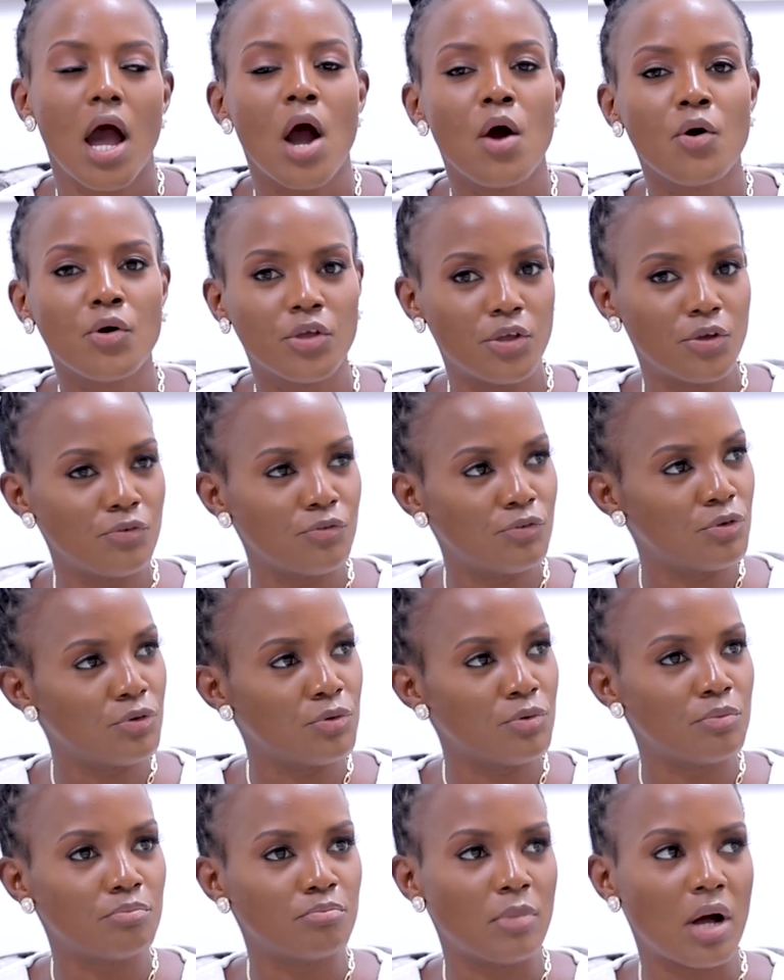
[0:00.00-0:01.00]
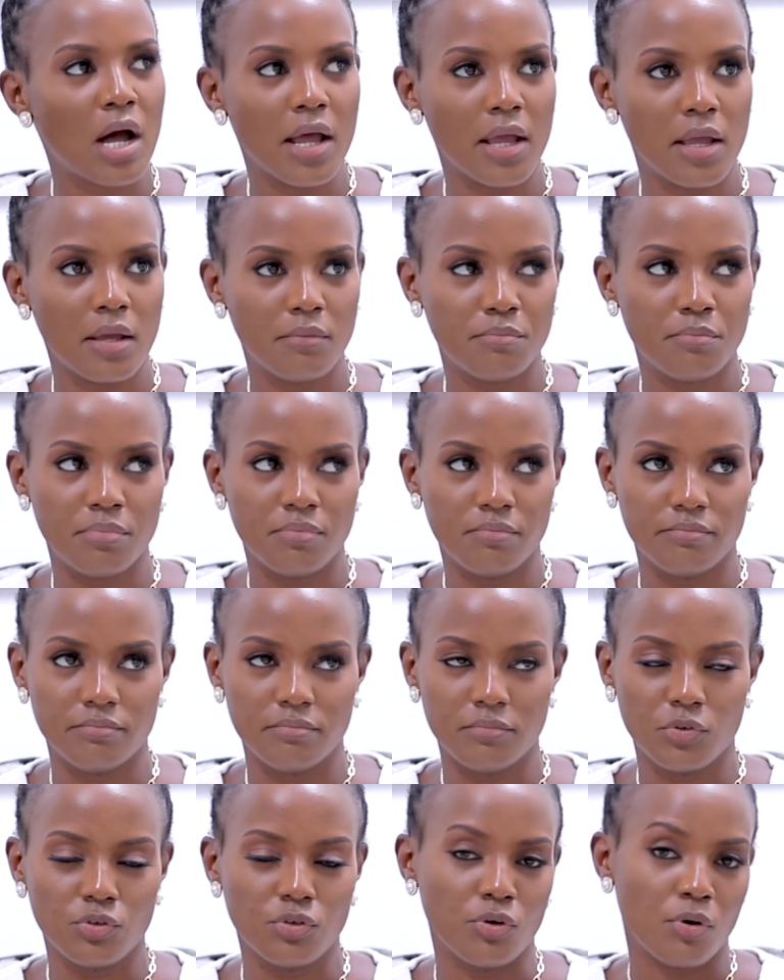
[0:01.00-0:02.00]
I'll give you my
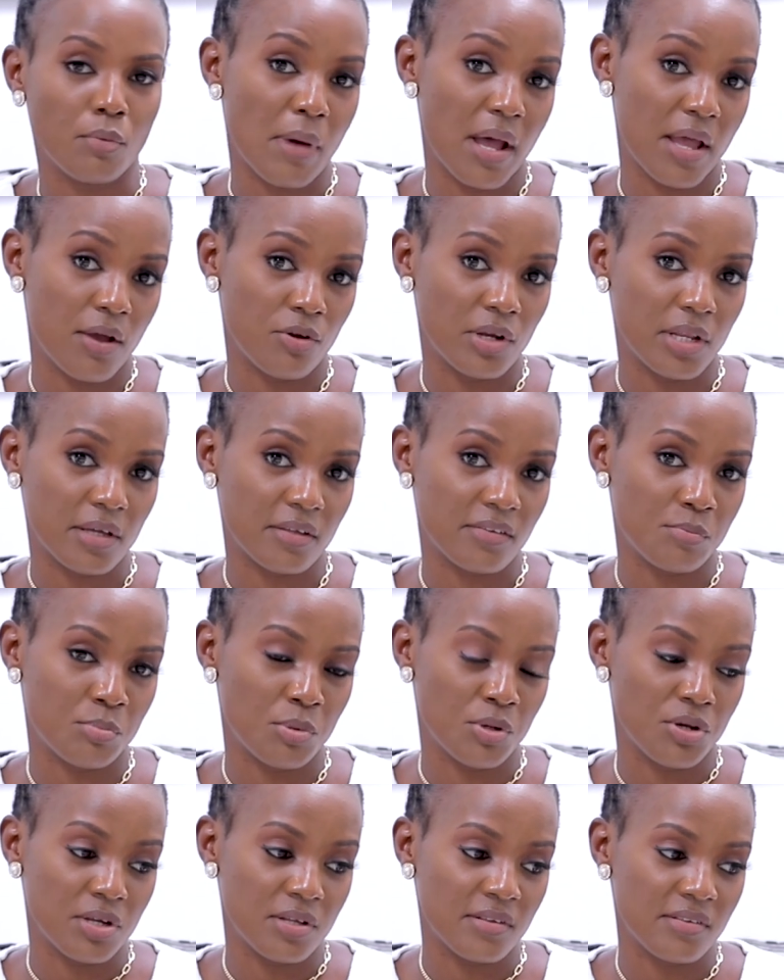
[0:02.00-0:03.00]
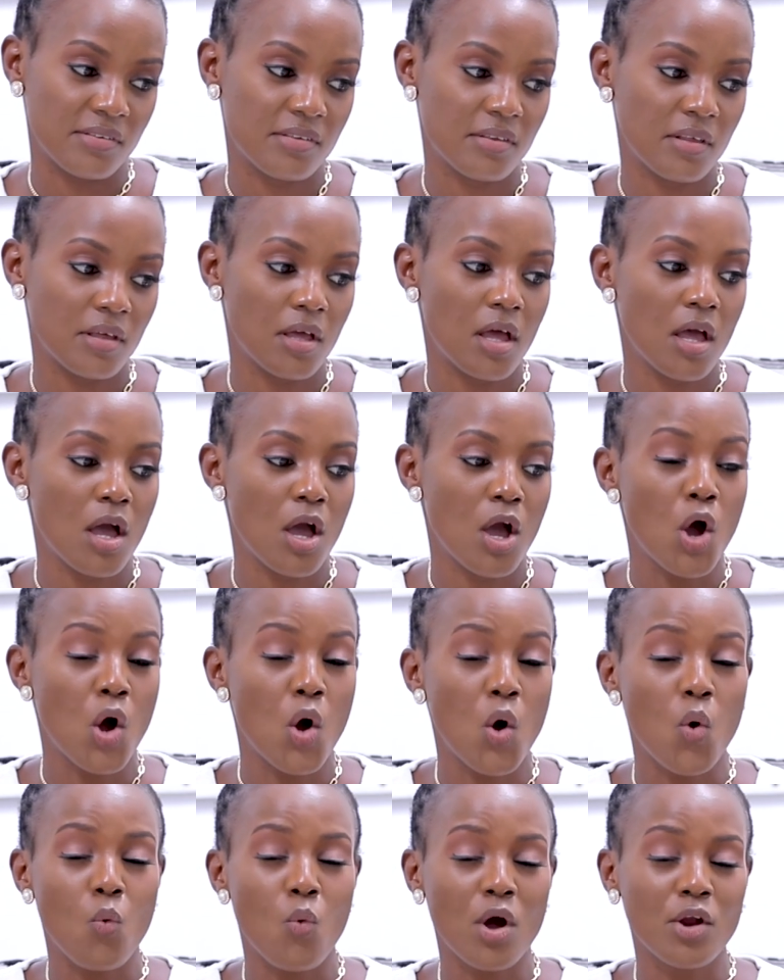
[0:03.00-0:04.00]
own experience.
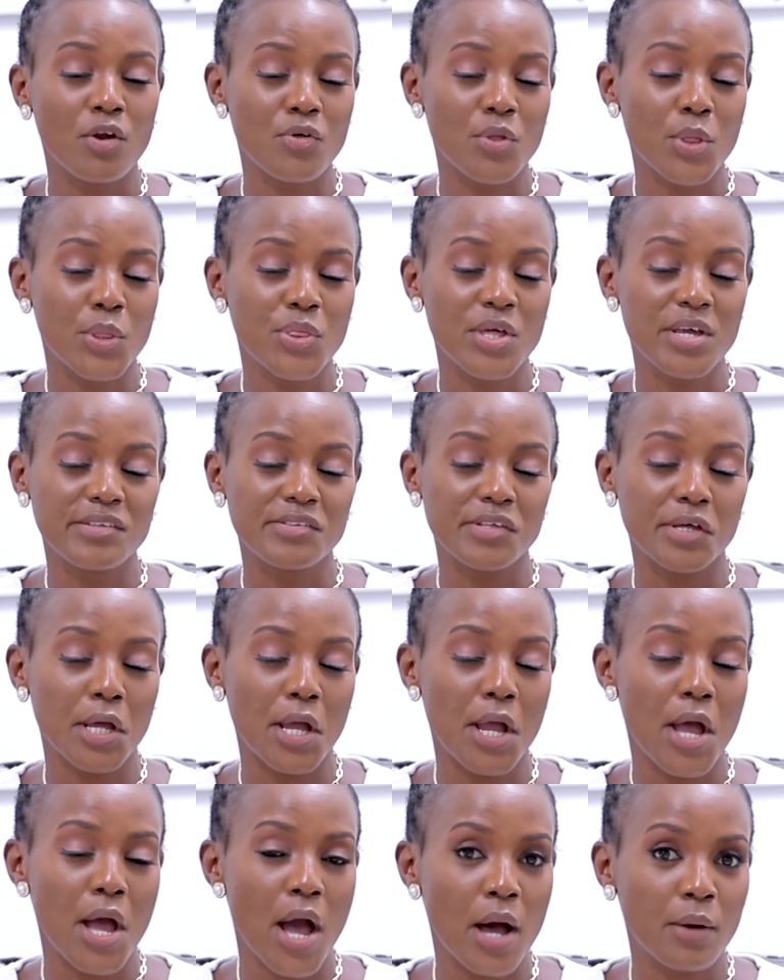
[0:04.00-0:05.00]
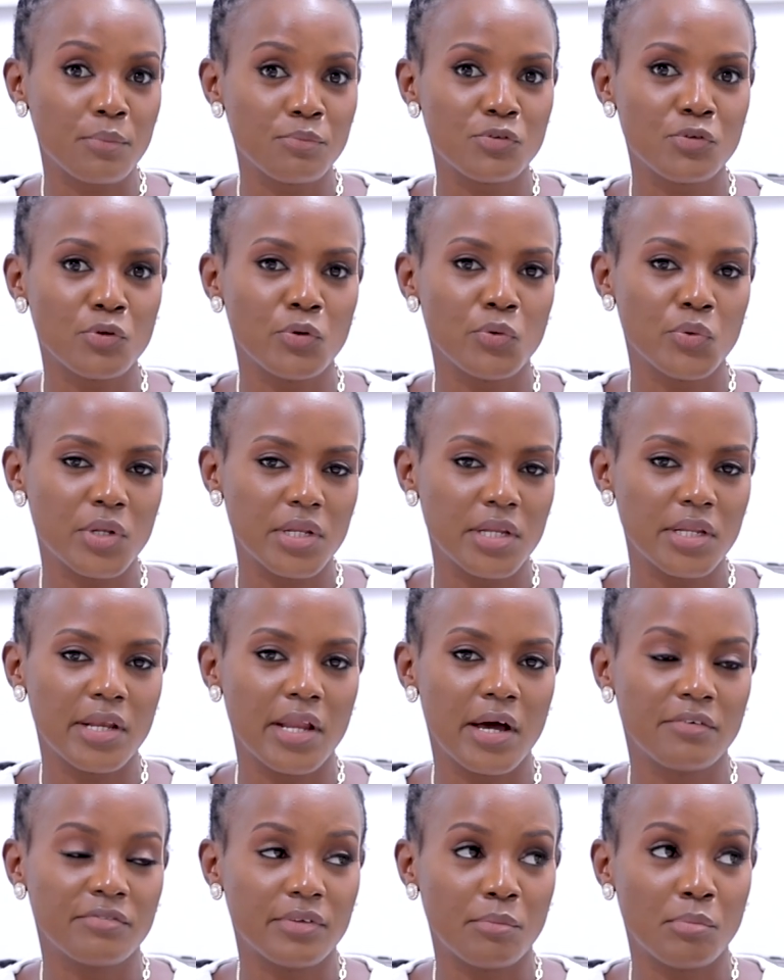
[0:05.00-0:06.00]
One of the things that I absolutely
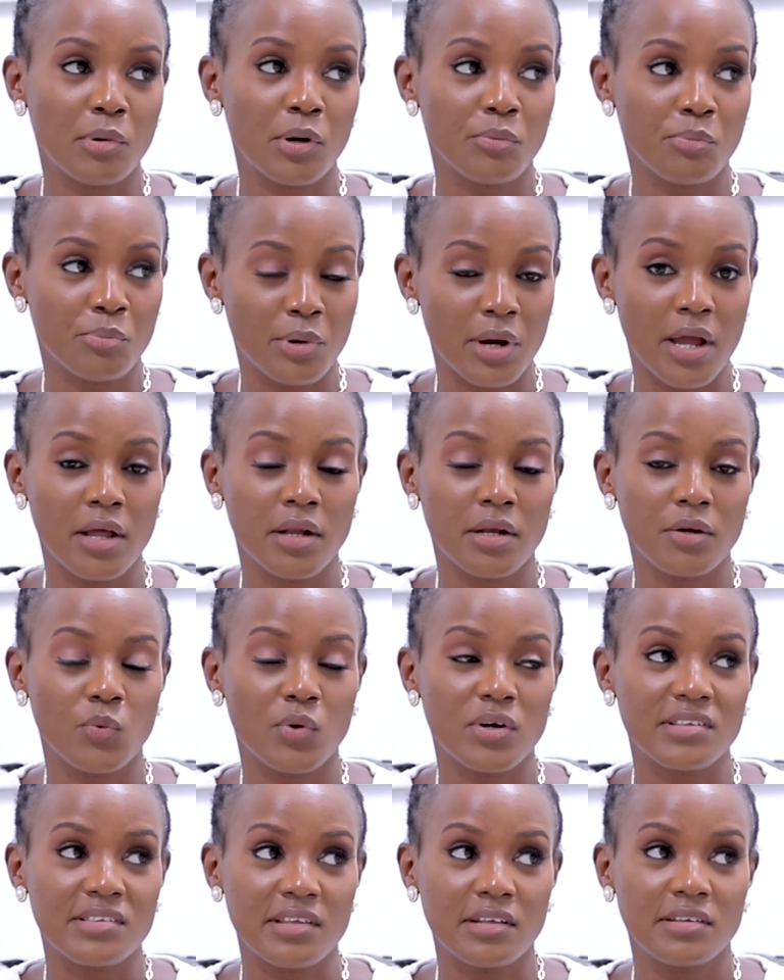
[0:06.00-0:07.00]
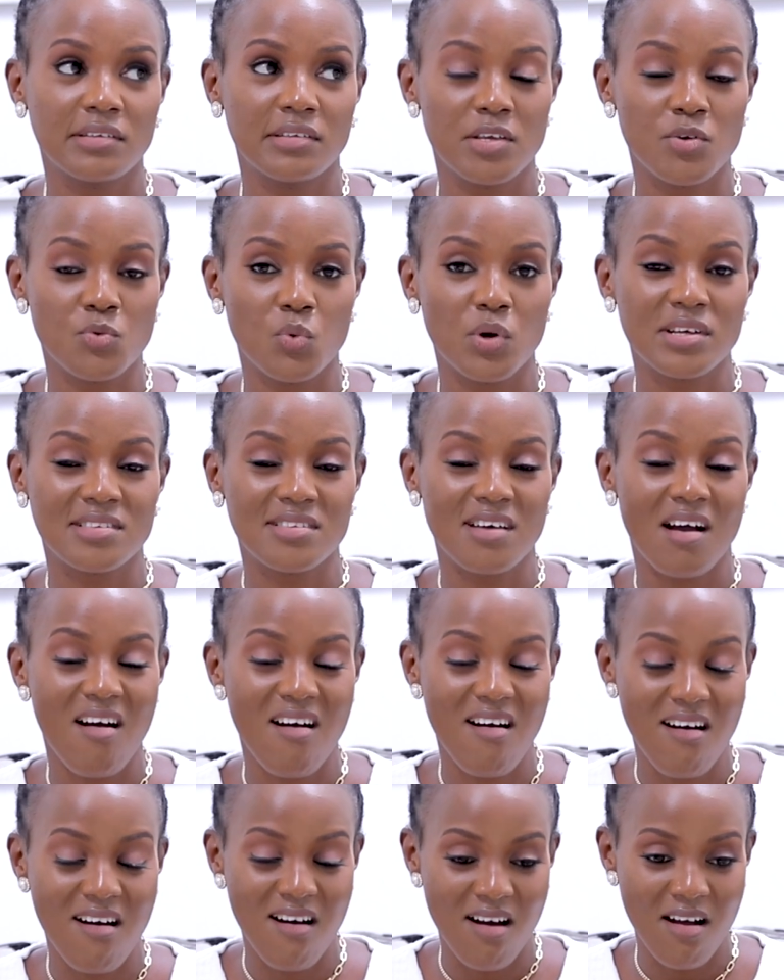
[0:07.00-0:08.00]
loved about Brian was that he was
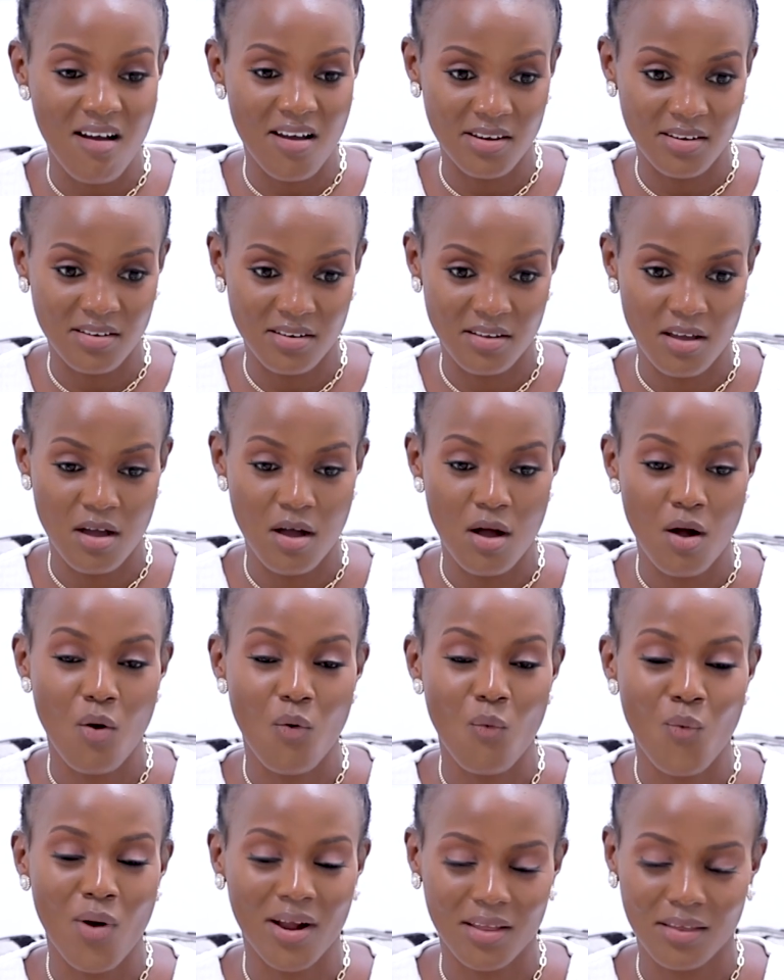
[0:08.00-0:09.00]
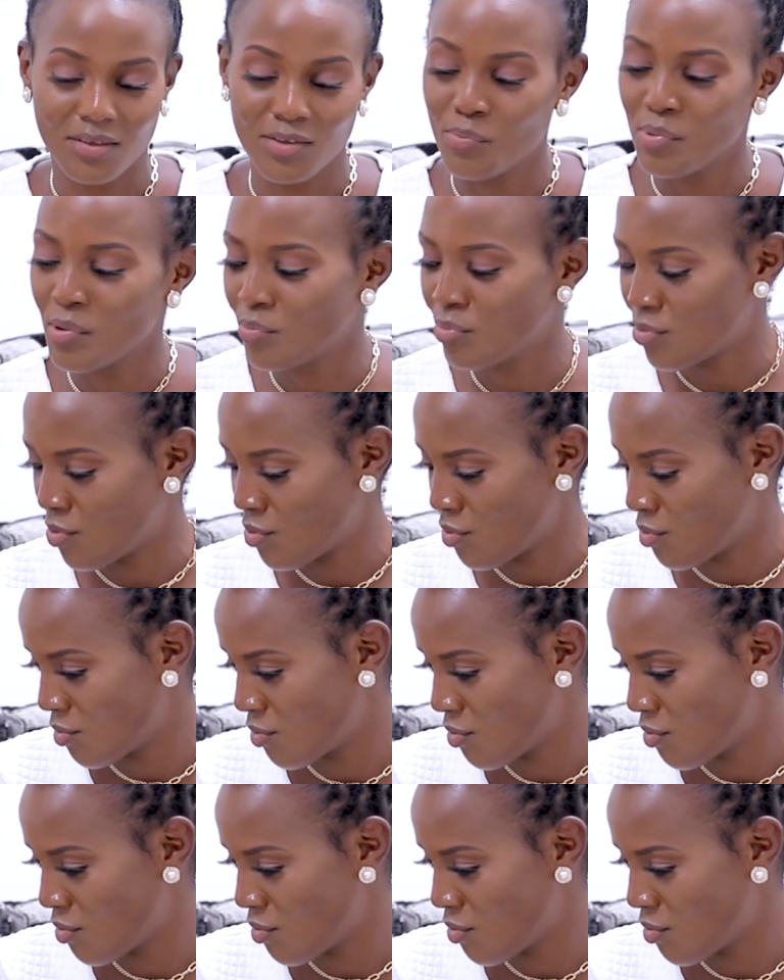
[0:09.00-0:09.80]
hard work. You people.